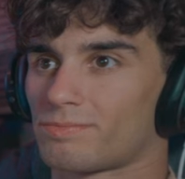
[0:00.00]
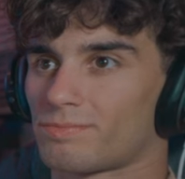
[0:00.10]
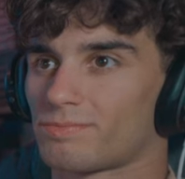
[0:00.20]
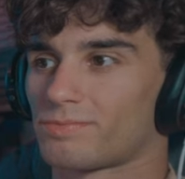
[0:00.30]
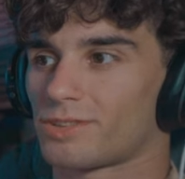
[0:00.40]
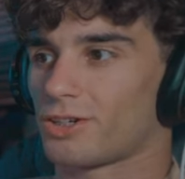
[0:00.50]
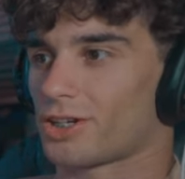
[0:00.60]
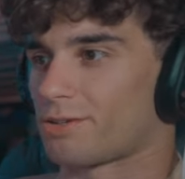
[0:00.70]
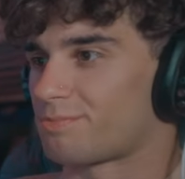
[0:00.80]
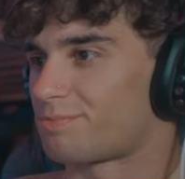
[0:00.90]
Okay.
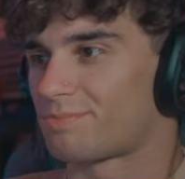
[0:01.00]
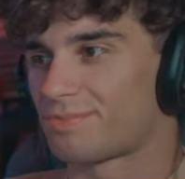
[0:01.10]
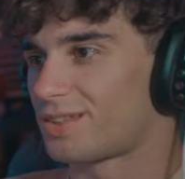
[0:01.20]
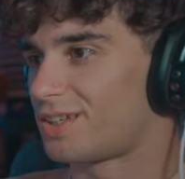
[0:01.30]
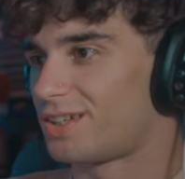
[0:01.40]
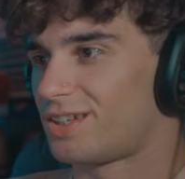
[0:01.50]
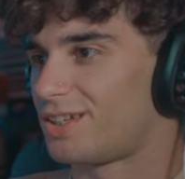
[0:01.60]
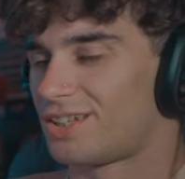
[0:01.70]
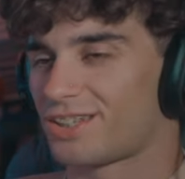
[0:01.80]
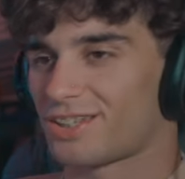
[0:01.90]

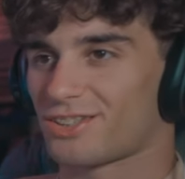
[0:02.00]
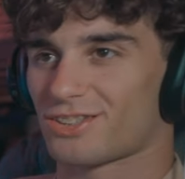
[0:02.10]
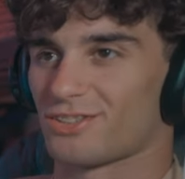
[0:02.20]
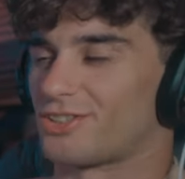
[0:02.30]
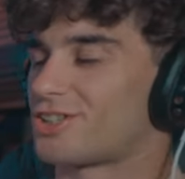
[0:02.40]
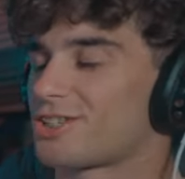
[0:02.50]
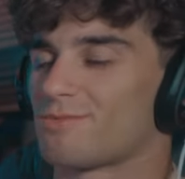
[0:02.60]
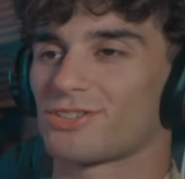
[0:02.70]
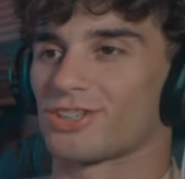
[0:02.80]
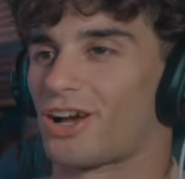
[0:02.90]
Dude, just the most
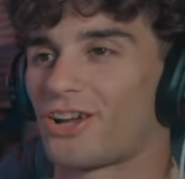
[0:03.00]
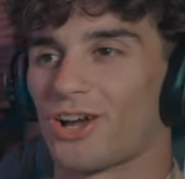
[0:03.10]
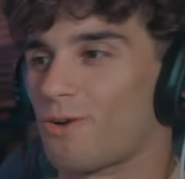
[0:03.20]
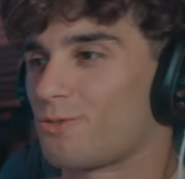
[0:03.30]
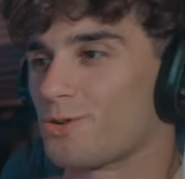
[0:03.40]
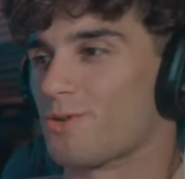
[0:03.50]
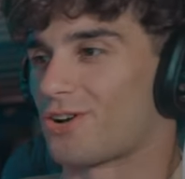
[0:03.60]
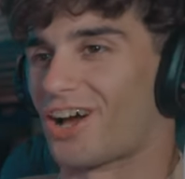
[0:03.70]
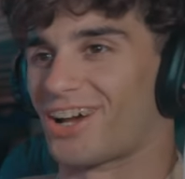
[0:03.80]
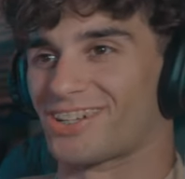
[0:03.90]
uncomfortable
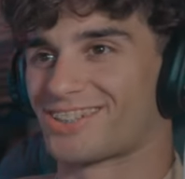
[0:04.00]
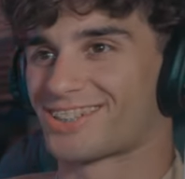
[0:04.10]
cuts.